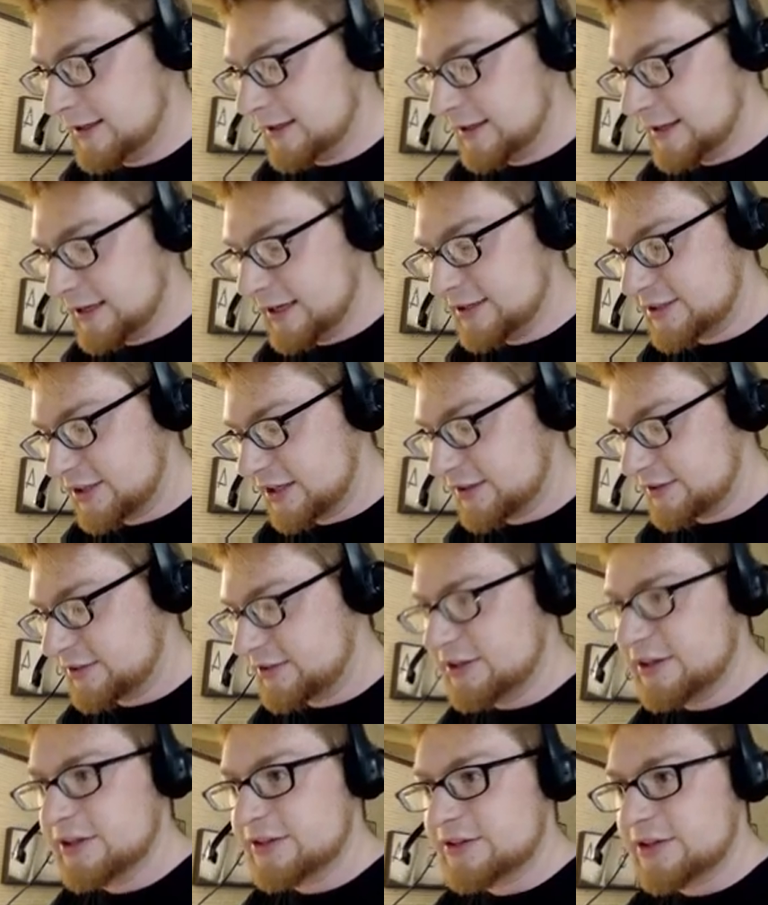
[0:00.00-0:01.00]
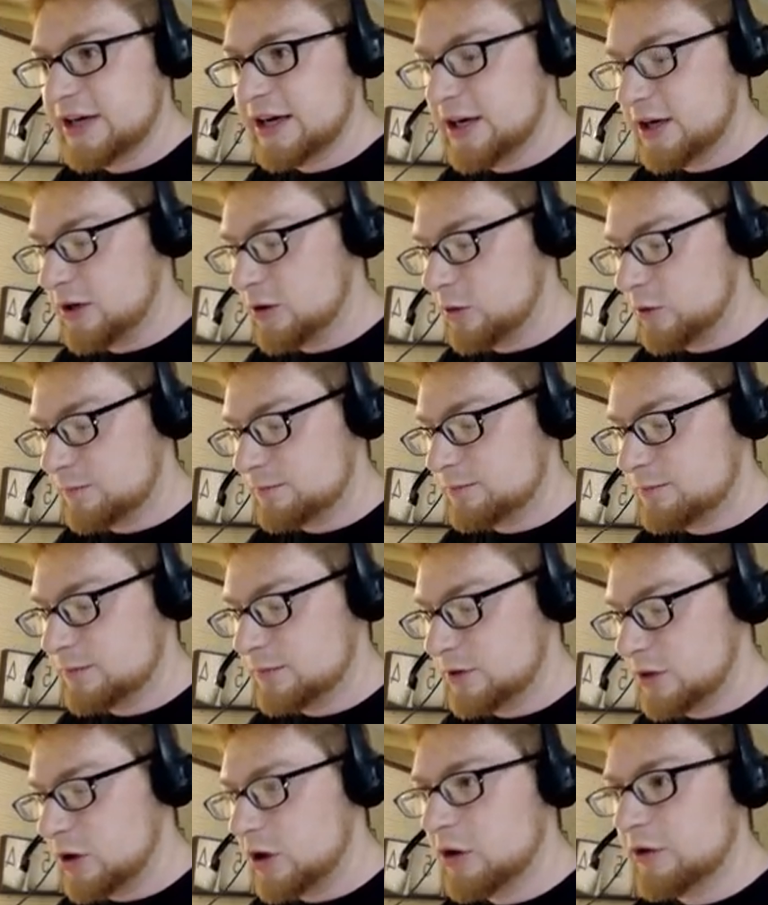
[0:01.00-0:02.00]
HS is now
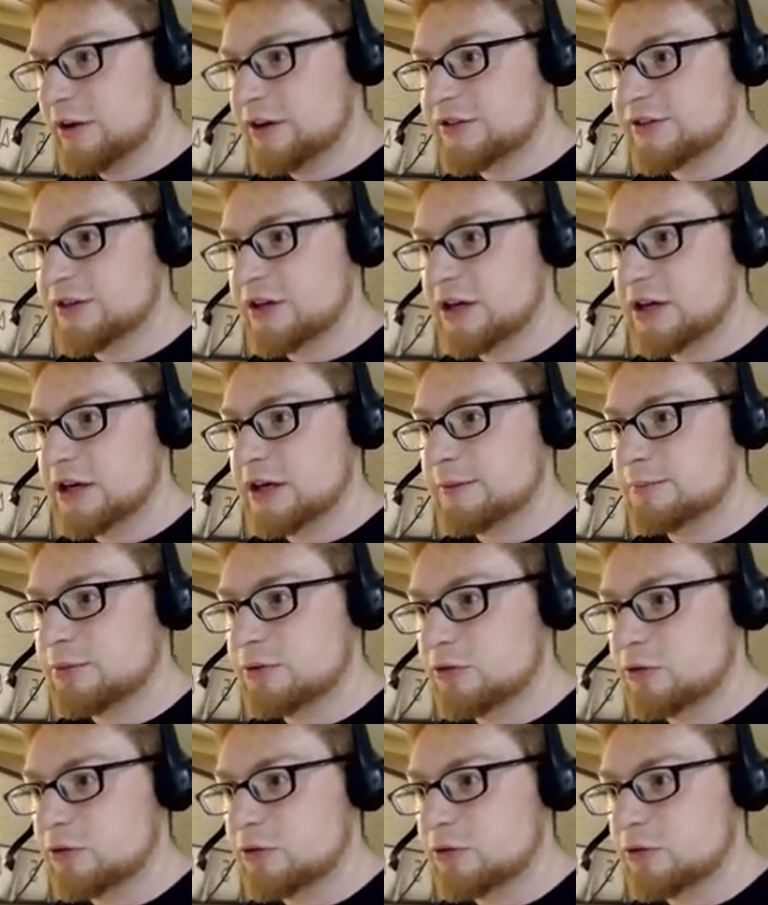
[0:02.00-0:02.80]
RSA